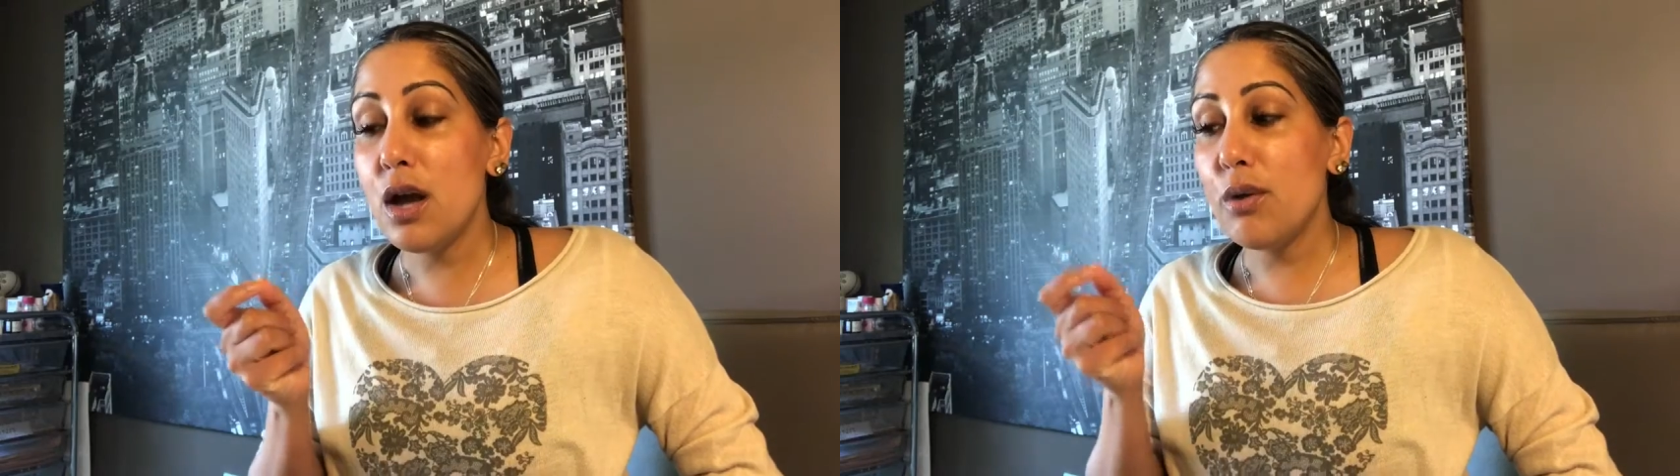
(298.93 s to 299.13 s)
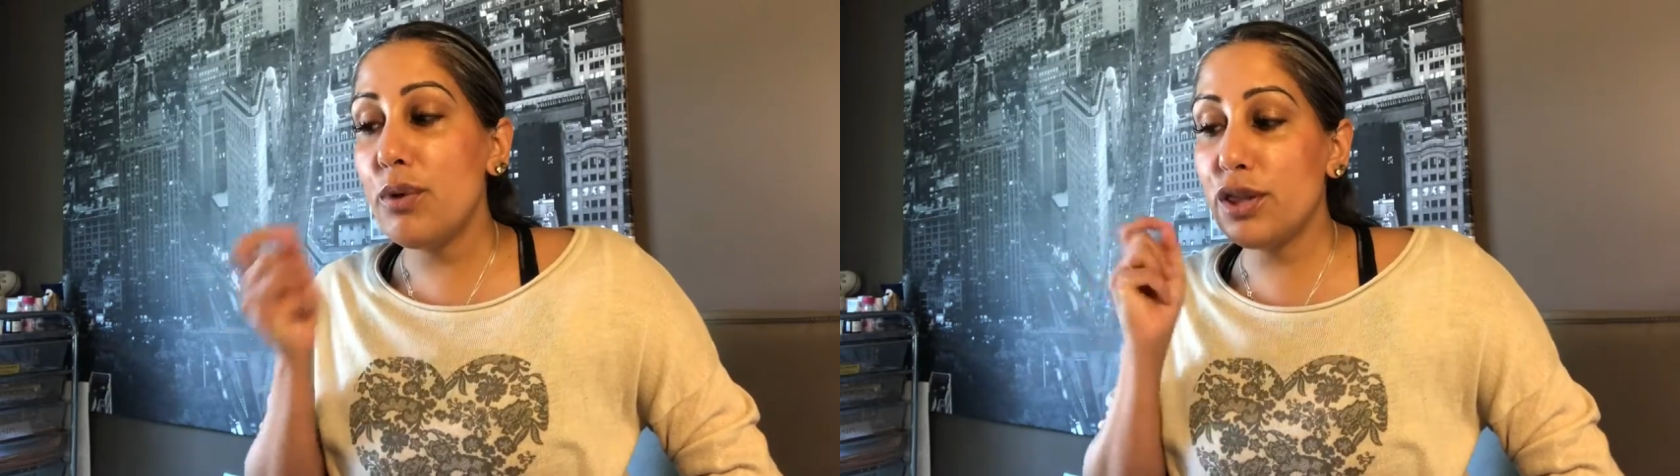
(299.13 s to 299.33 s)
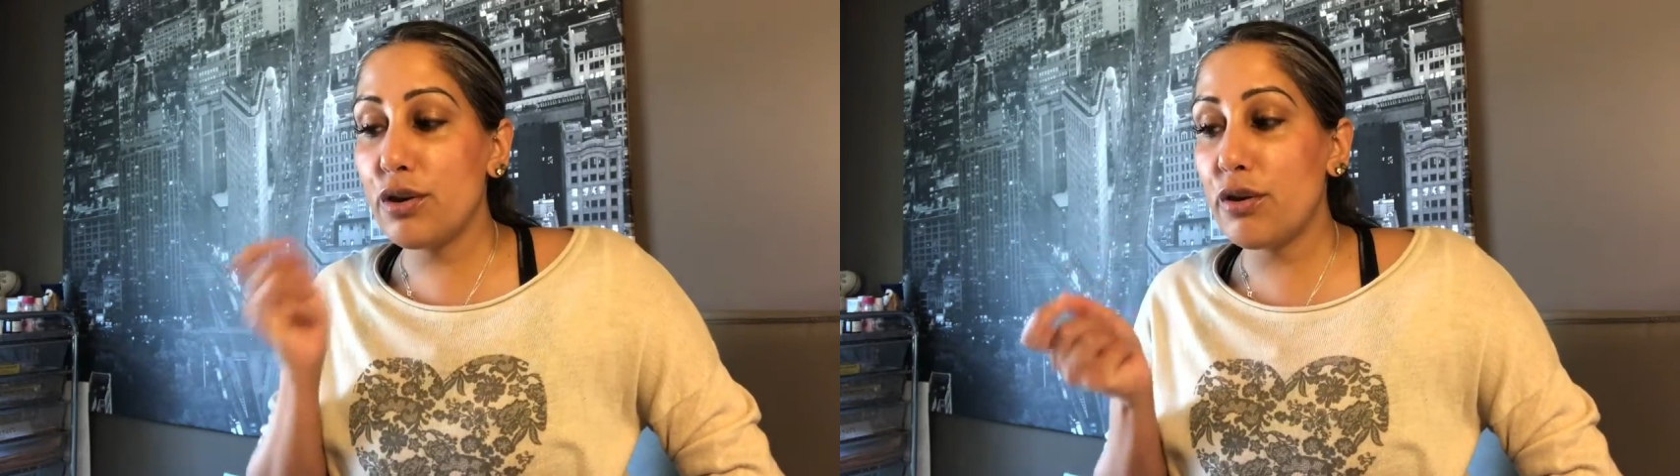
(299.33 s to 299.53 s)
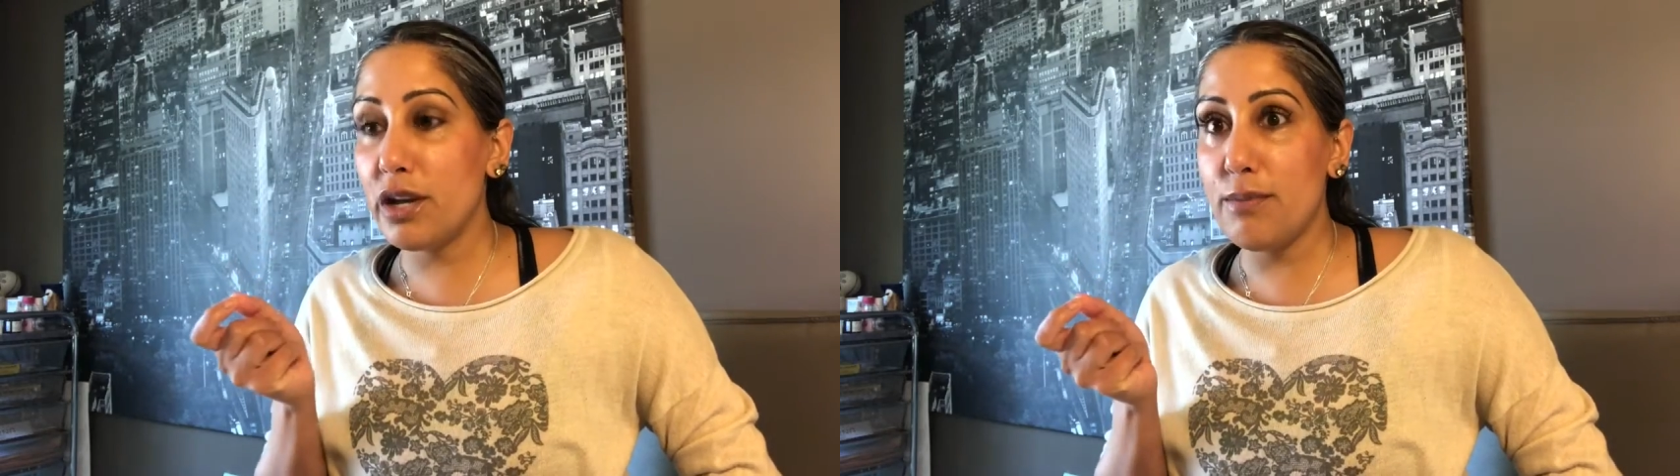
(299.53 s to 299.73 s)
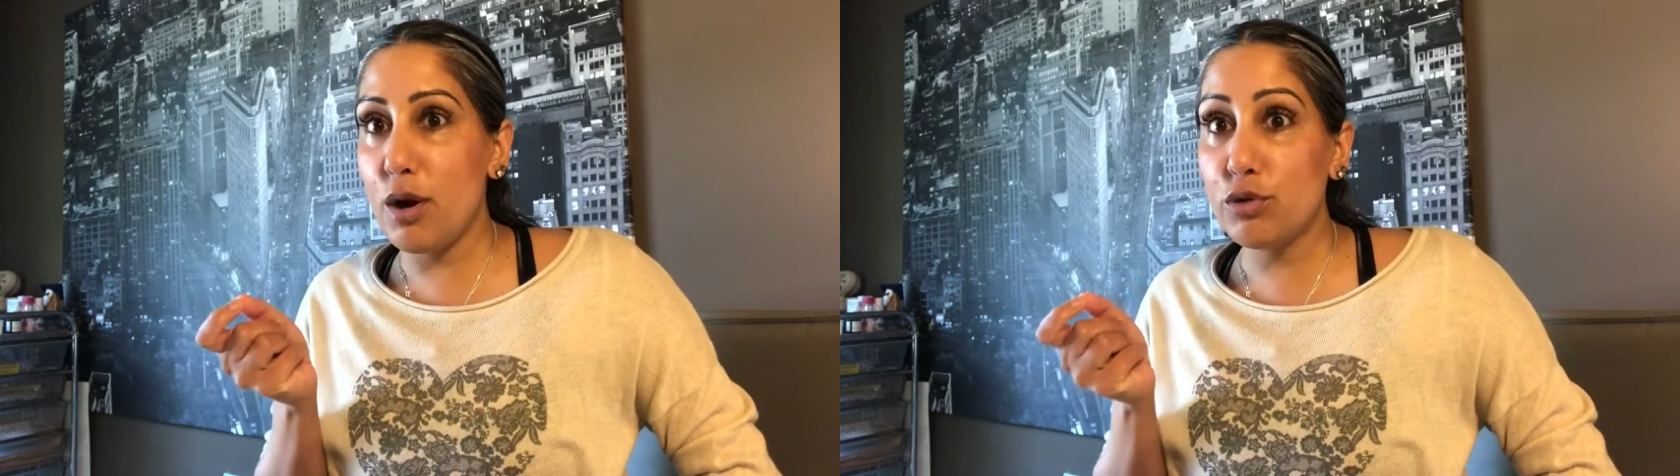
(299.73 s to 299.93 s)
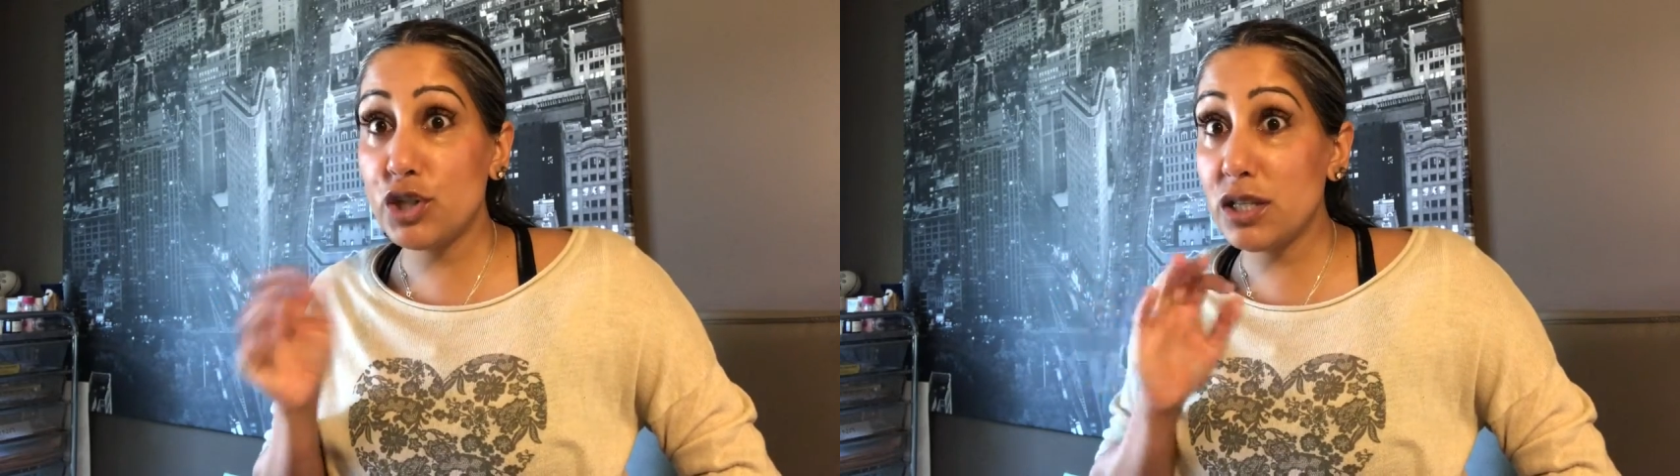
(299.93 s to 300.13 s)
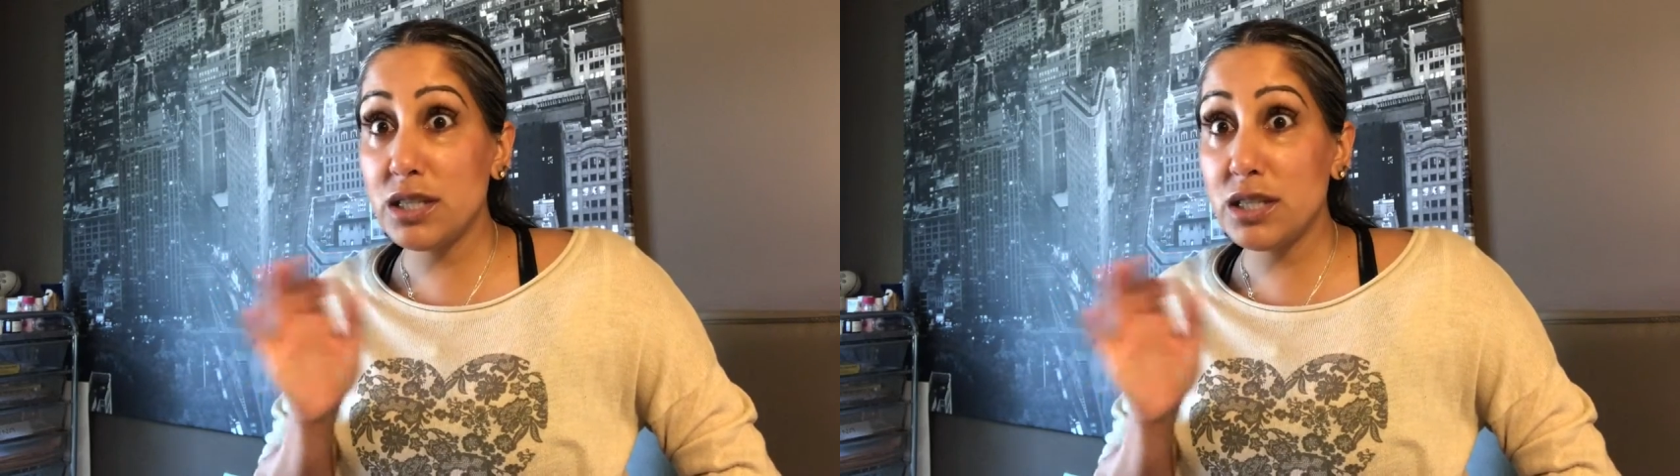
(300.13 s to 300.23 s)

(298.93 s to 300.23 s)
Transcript: with your emotions,